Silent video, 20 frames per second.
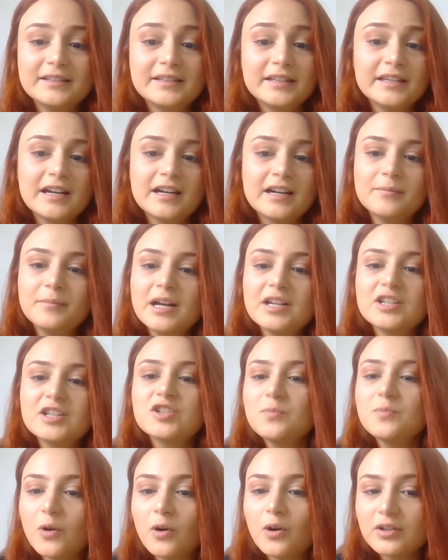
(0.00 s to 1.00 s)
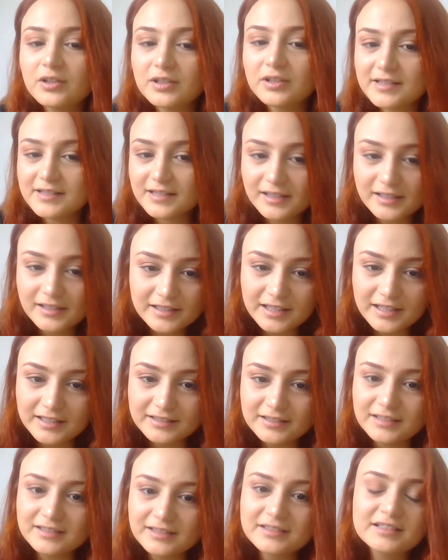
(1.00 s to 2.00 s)
that they are much more
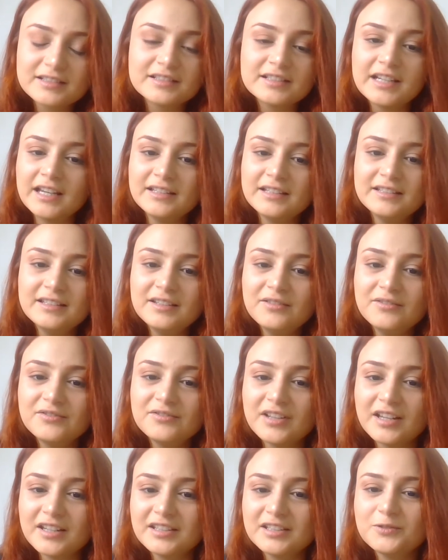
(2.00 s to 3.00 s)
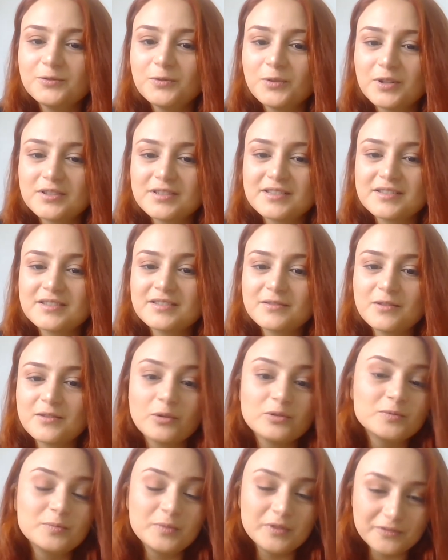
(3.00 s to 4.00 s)
resilient and creative than it was
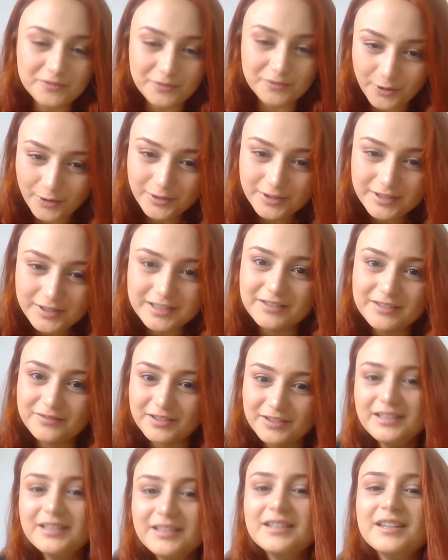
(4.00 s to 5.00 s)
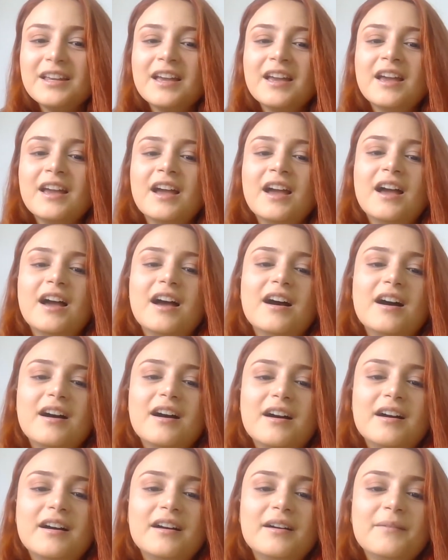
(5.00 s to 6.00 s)
thought before even.
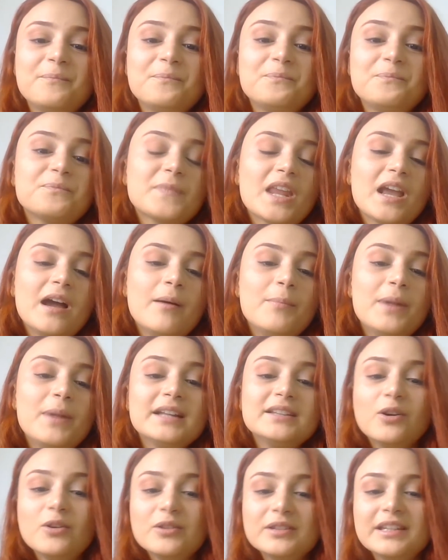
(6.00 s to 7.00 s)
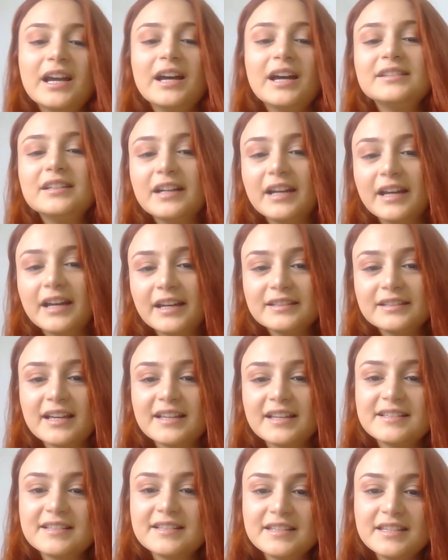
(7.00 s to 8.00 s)
Um, uh, but on the other
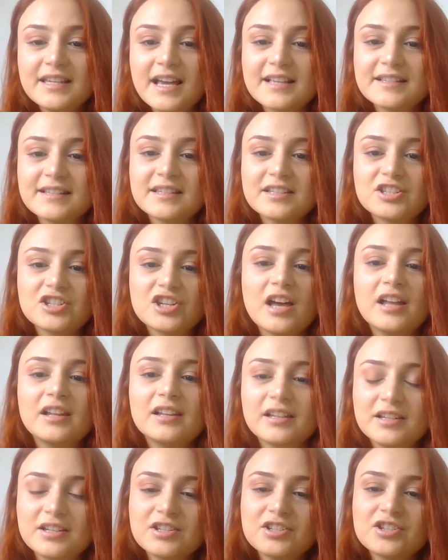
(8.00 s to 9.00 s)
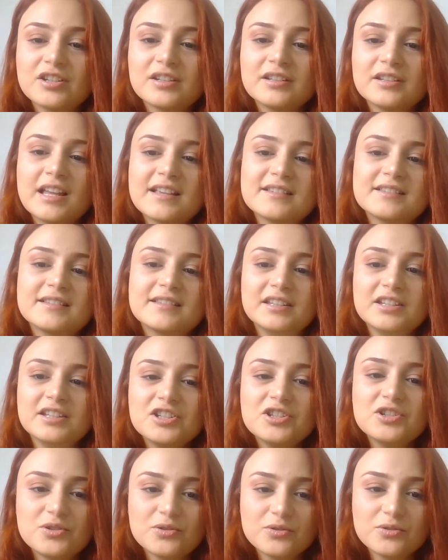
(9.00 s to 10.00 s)
hand, I see as a challenge and as the
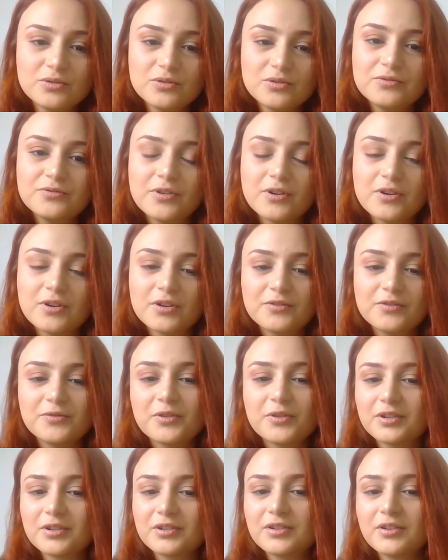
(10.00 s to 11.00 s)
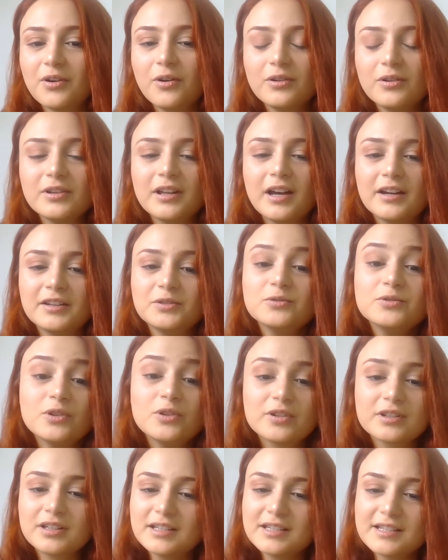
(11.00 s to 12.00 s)
issue for, for all uh,
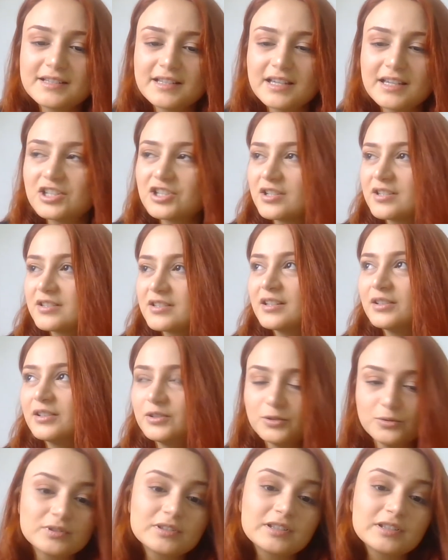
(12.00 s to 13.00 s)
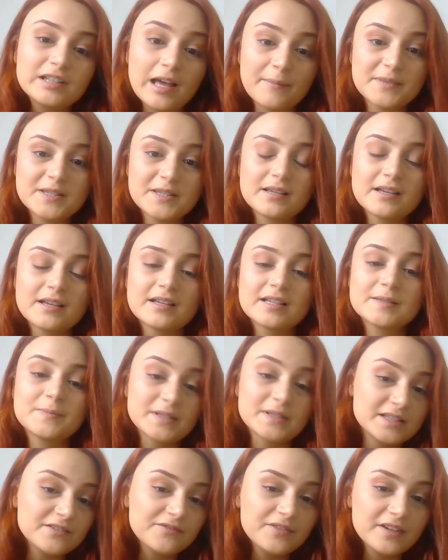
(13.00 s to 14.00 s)
youth organizations and youth clubs uh,
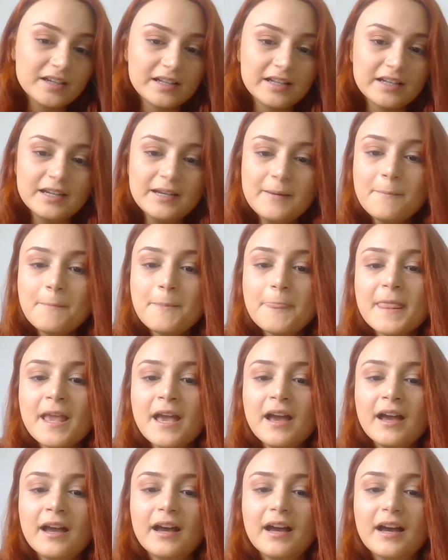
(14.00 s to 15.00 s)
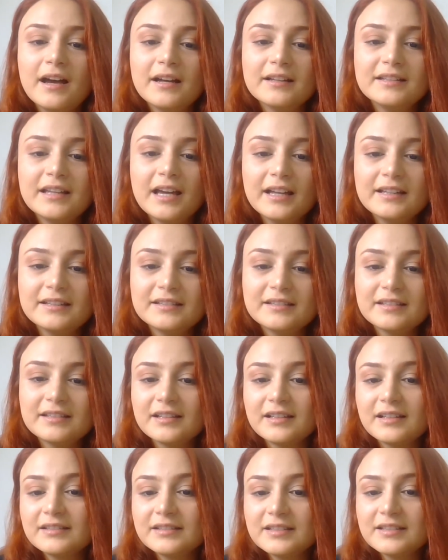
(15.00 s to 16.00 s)
specifically that
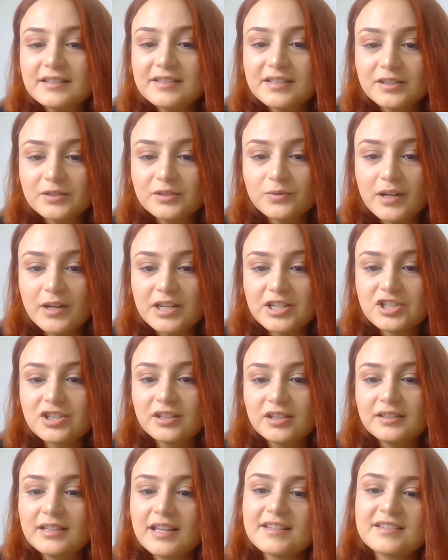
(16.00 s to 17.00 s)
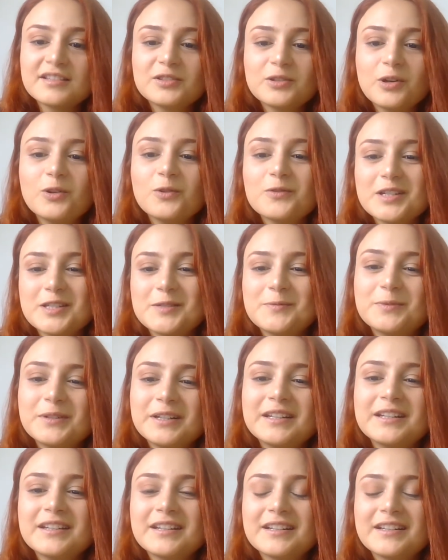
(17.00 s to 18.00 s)
this situation doesn't always
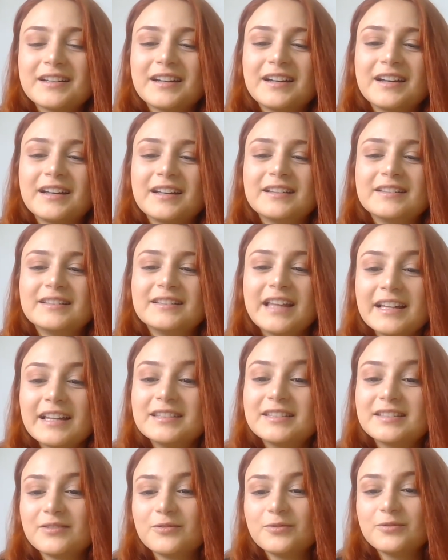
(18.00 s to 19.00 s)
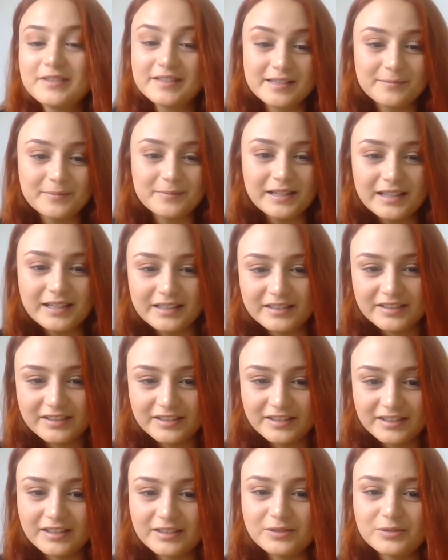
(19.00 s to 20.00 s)
bring that
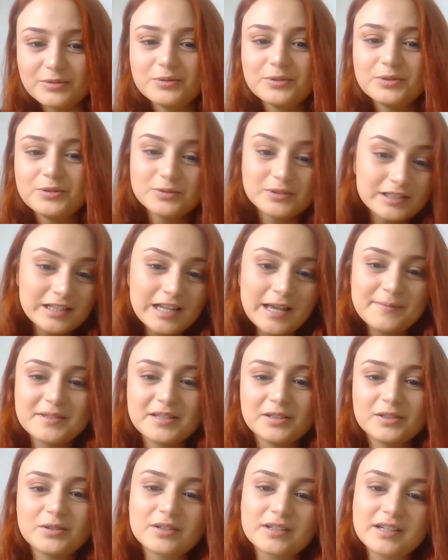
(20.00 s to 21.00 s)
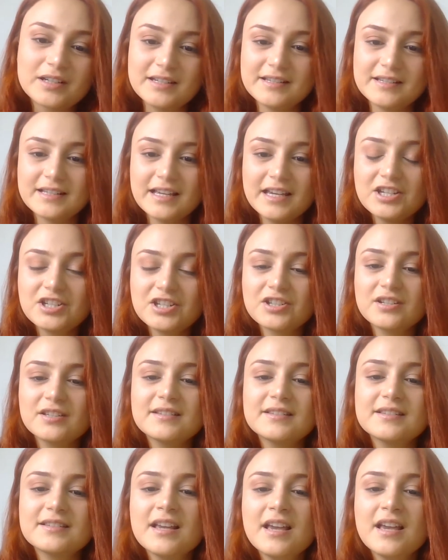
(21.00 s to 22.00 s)
visibility to youth clubs and
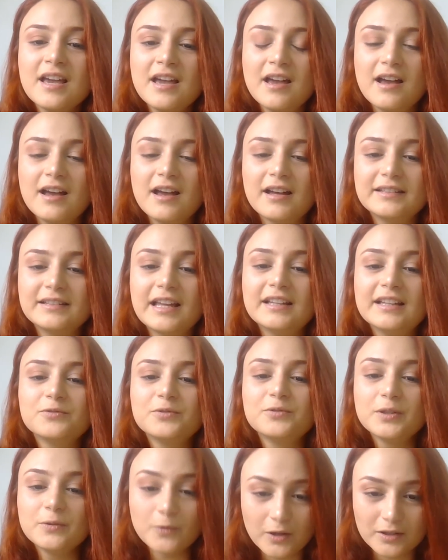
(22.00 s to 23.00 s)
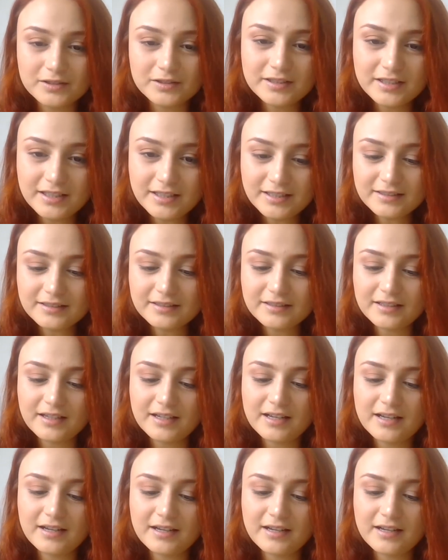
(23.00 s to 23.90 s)
organizations that we wanted